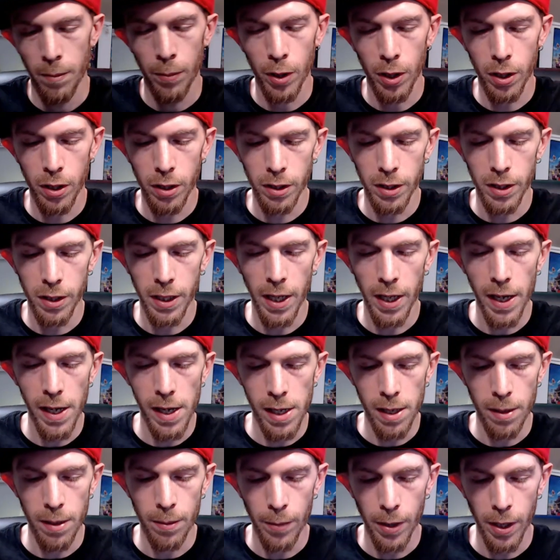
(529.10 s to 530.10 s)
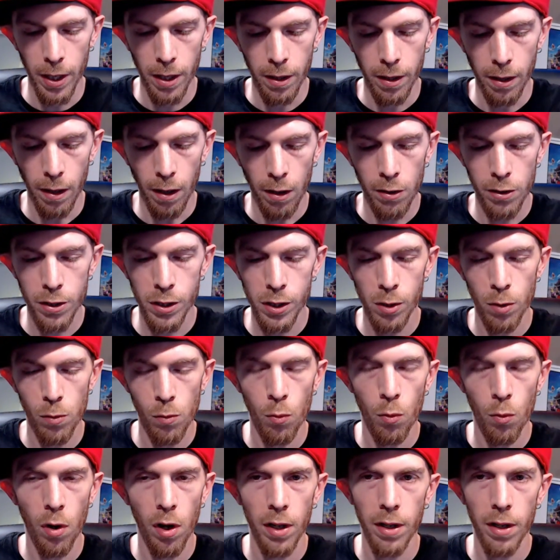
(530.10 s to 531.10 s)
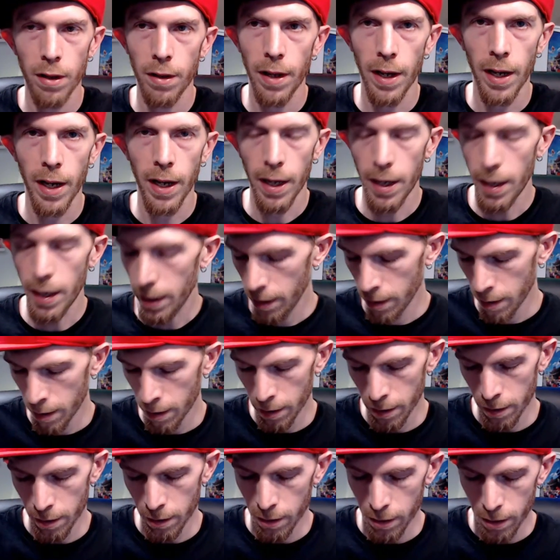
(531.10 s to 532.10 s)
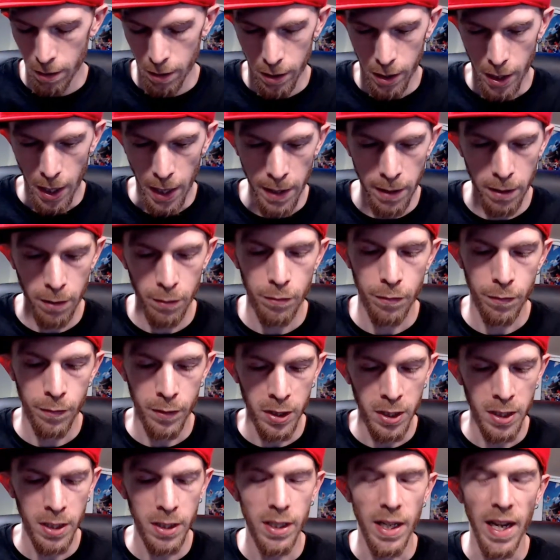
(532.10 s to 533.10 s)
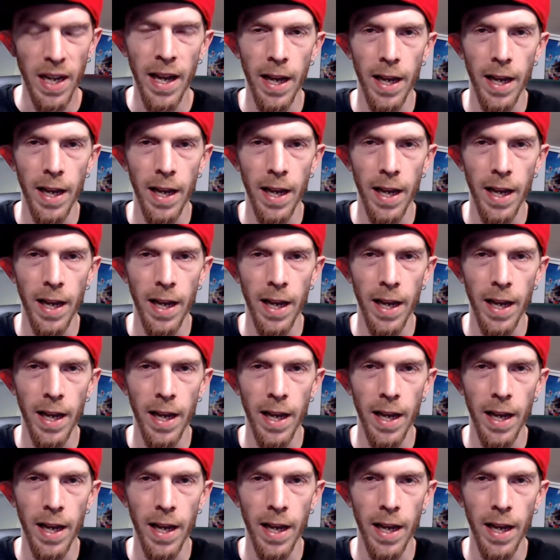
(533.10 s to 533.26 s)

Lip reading: but good game, and also one that kind of did